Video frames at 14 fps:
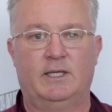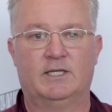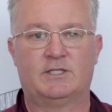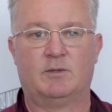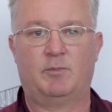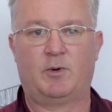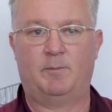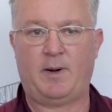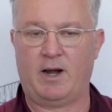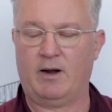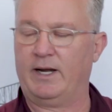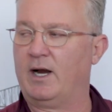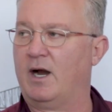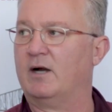is in
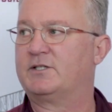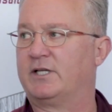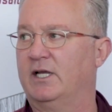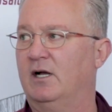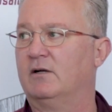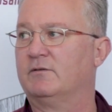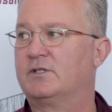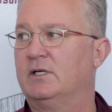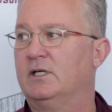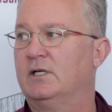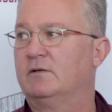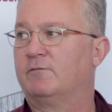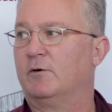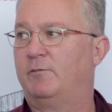preparing ourselves
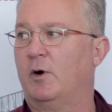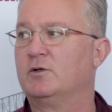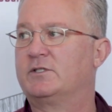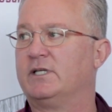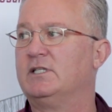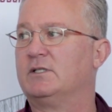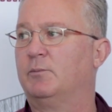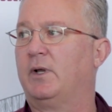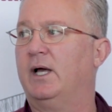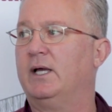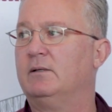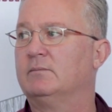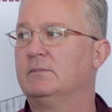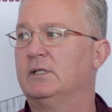for postseason
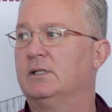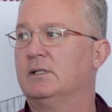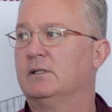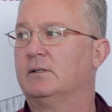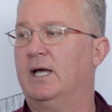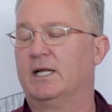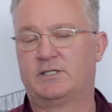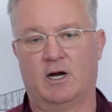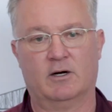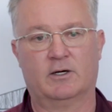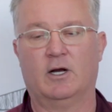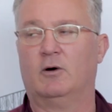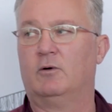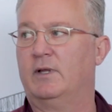play. That's our
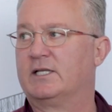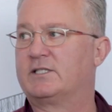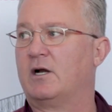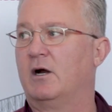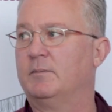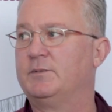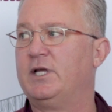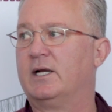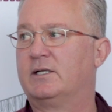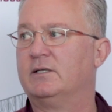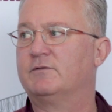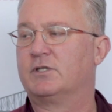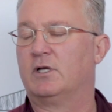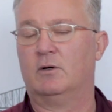goal. That's our
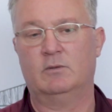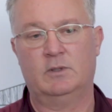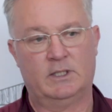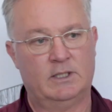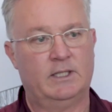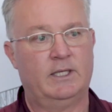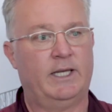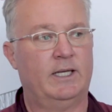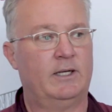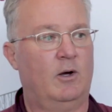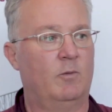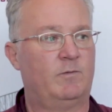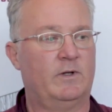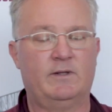objective. So, and
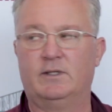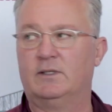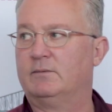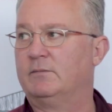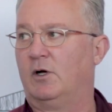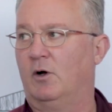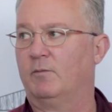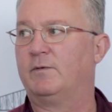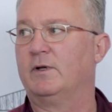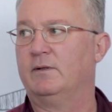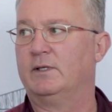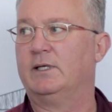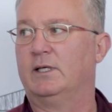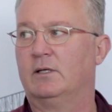hopefully
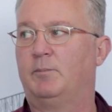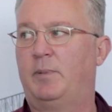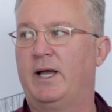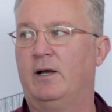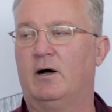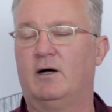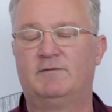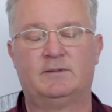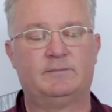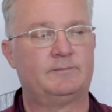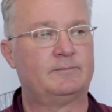it'll pay off.